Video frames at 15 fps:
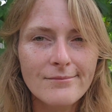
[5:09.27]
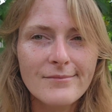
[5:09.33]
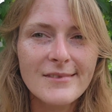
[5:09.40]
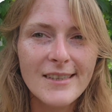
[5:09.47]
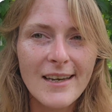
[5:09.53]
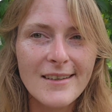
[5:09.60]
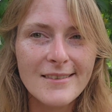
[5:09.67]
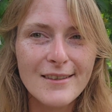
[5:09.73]

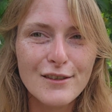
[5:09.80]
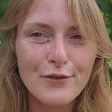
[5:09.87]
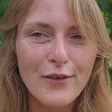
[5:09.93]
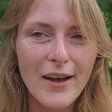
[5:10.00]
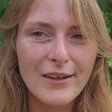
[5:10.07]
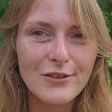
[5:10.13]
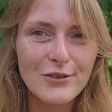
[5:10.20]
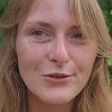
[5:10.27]
taste is a
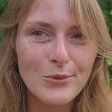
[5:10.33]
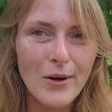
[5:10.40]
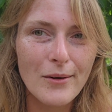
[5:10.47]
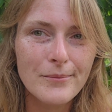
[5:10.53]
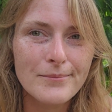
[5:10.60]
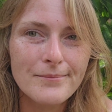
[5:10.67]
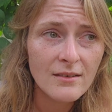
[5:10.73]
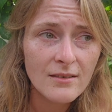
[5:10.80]
factor as well.
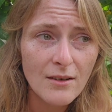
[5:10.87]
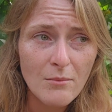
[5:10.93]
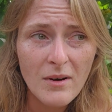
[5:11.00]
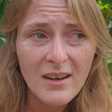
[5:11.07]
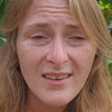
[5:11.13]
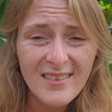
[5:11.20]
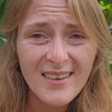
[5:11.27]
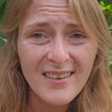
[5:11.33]
So
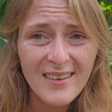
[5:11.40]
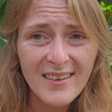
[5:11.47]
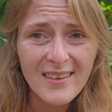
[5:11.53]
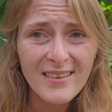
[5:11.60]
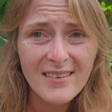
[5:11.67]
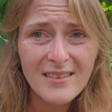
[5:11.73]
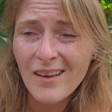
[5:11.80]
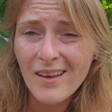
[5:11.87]
my thinking
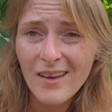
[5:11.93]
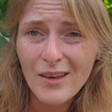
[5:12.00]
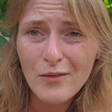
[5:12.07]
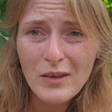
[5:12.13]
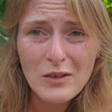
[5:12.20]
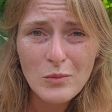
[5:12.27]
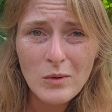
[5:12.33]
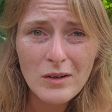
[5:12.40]
is, if
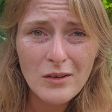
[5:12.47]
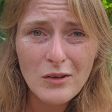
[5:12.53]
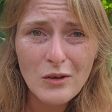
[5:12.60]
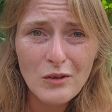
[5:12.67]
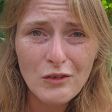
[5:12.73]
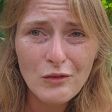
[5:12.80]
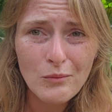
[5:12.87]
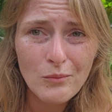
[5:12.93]
it's one of
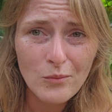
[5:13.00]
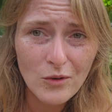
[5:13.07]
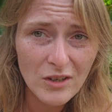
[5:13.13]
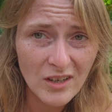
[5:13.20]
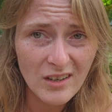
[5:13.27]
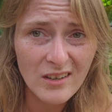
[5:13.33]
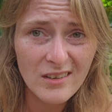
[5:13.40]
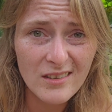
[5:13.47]
those
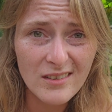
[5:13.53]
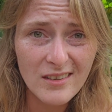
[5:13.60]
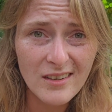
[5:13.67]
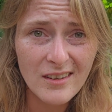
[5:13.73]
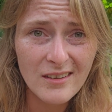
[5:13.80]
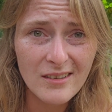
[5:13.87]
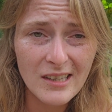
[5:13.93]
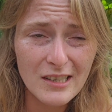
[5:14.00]

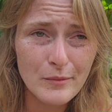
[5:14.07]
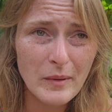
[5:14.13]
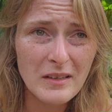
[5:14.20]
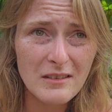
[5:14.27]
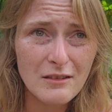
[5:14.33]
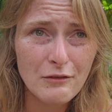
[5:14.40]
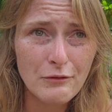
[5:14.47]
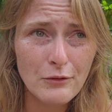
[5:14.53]
ridiculously
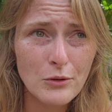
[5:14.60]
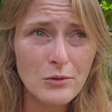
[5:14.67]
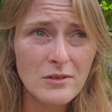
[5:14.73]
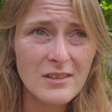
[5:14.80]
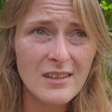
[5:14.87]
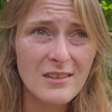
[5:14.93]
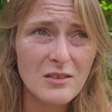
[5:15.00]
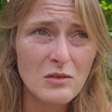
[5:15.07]
expensive fruits
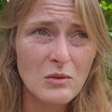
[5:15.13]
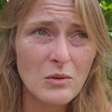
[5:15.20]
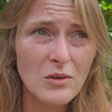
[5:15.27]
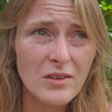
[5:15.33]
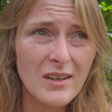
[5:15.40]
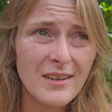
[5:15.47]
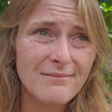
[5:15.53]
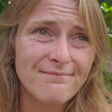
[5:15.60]
at the store
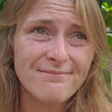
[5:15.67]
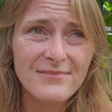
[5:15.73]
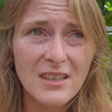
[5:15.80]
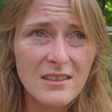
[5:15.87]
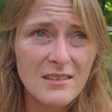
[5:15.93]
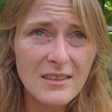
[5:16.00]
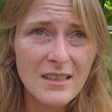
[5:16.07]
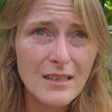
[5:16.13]
that
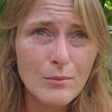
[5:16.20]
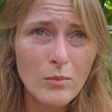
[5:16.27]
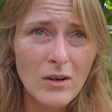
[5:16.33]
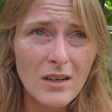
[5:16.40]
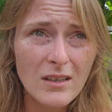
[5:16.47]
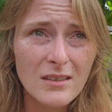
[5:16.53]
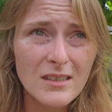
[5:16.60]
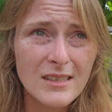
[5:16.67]
doesn't keep
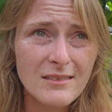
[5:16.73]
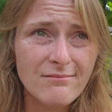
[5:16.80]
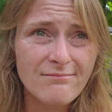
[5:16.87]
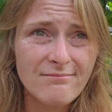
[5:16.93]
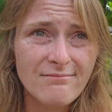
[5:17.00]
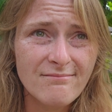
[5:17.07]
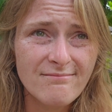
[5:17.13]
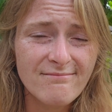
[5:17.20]
well, and
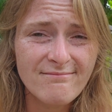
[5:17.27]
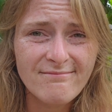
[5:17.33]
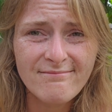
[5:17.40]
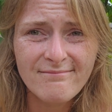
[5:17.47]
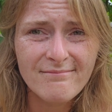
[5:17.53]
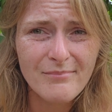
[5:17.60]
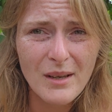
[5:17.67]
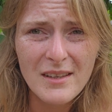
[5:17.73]

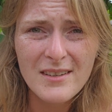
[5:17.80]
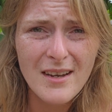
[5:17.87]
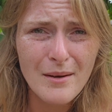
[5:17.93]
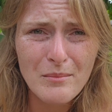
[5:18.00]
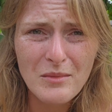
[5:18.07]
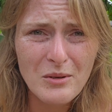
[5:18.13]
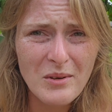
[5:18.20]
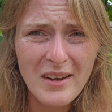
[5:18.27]
by the
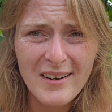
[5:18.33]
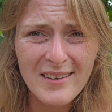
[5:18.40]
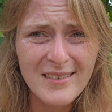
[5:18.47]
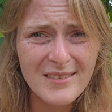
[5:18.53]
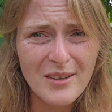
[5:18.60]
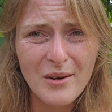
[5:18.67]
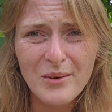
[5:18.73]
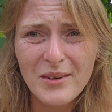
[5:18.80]
time you get it,
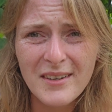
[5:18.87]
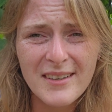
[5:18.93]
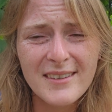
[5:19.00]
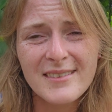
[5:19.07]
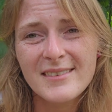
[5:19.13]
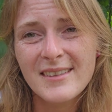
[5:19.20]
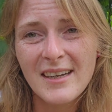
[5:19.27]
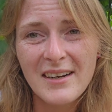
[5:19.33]
it's already
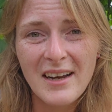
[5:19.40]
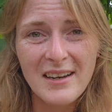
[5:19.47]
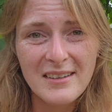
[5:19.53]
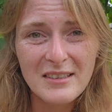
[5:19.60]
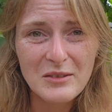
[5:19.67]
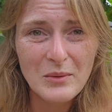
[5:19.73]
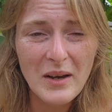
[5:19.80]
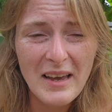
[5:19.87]
kind of on
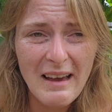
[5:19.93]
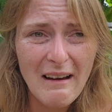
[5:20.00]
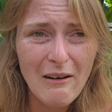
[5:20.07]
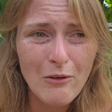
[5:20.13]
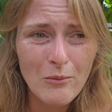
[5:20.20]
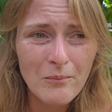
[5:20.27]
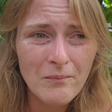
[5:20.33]
its way out,